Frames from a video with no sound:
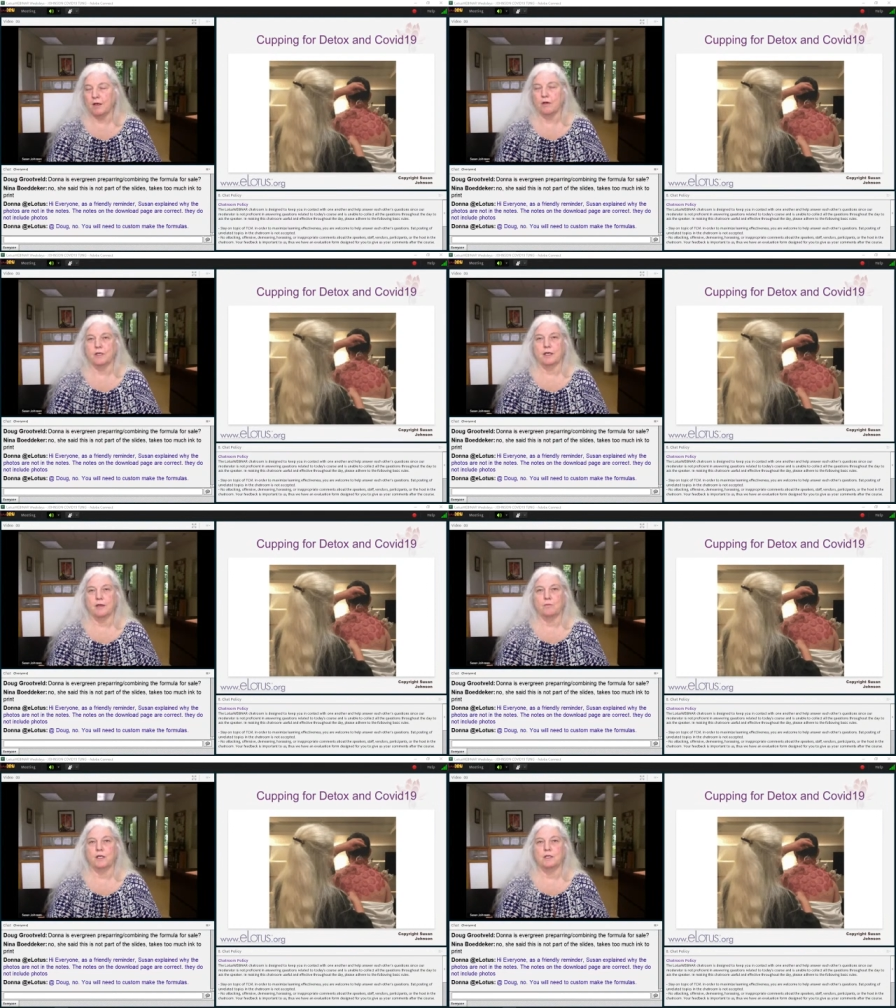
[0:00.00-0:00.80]

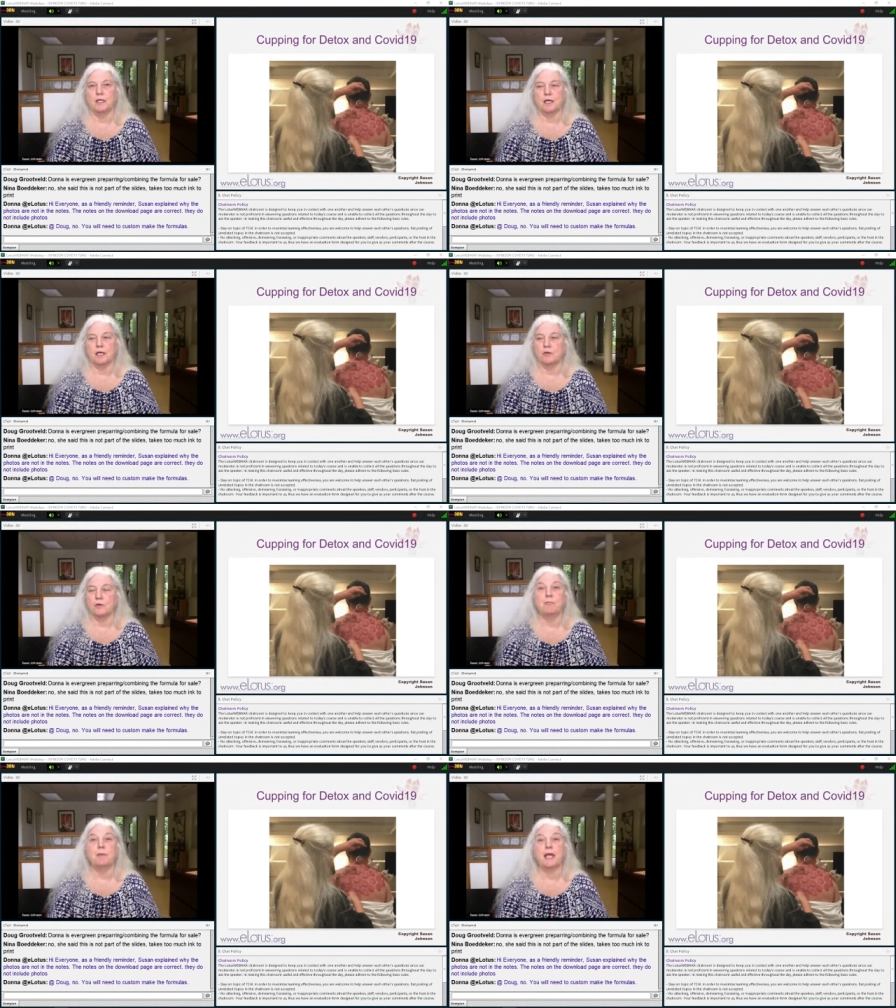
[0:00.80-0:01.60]
Okay, when uh,
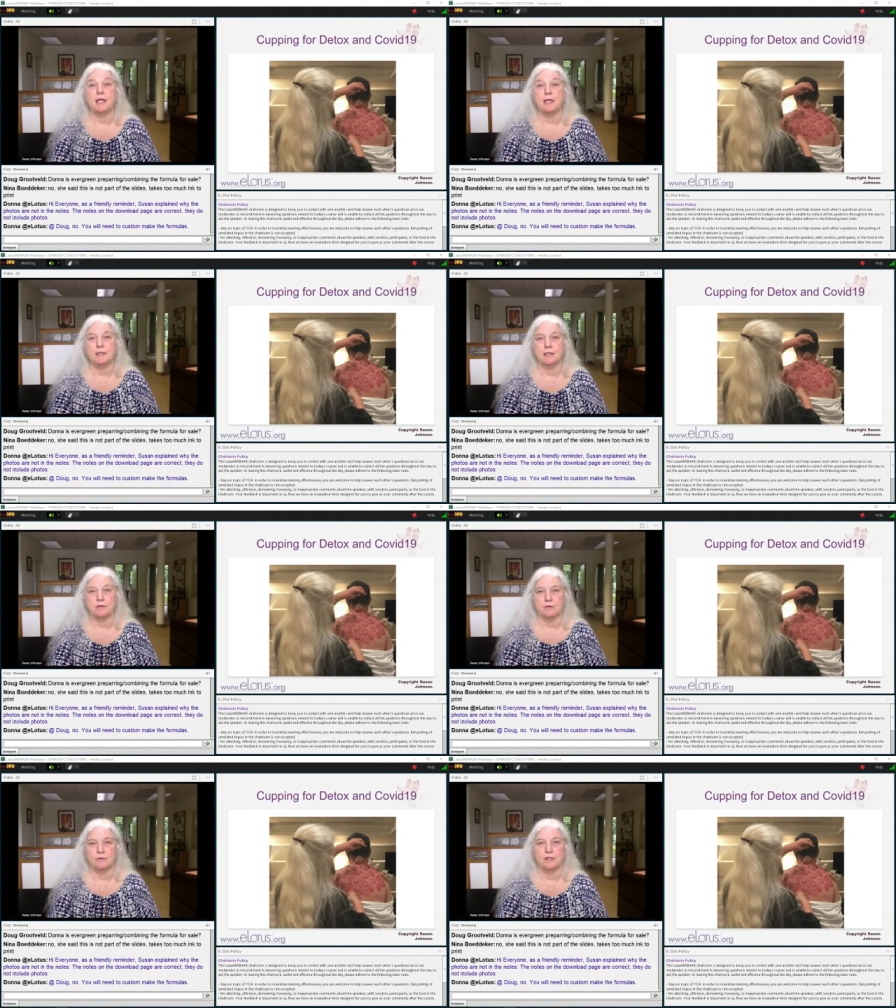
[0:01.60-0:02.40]
you have
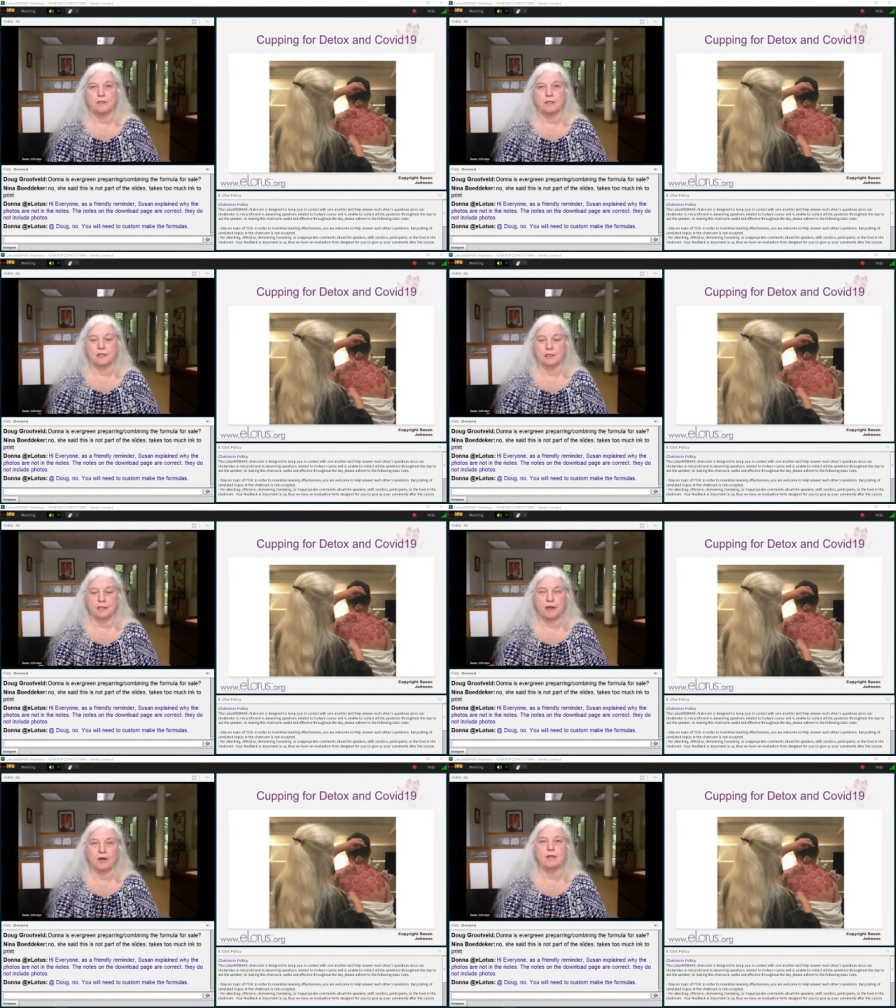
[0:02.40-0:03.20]
pain in, in
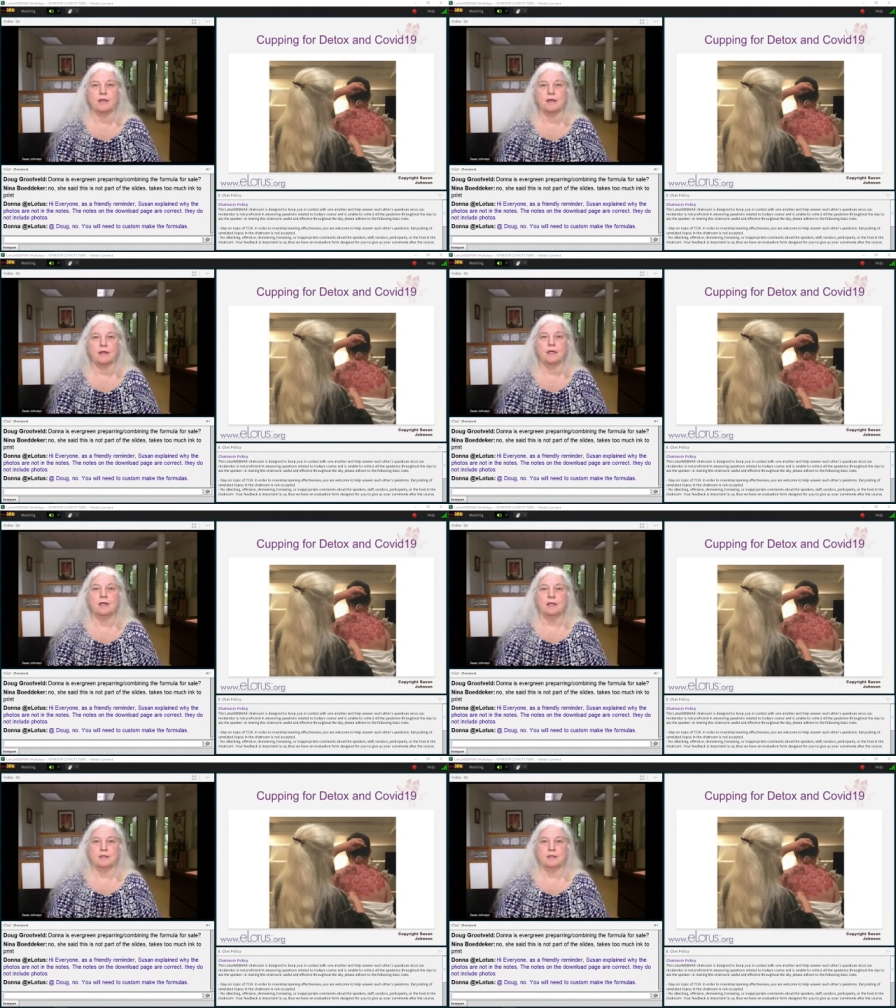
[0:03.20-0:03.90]
an area,